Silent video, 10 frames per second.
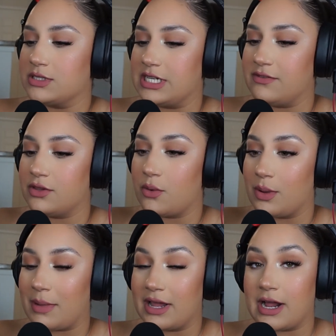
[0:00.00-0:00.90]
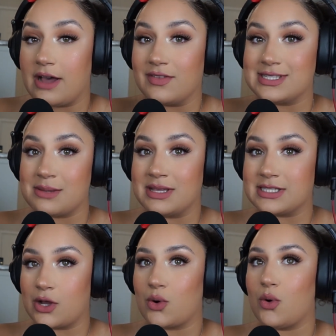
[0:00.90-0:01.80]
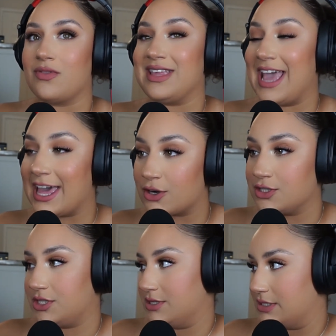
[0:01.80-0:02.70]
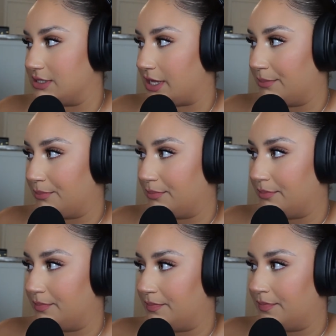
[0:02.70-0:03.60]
And even though we might not have the same exact goal, the energy is the same.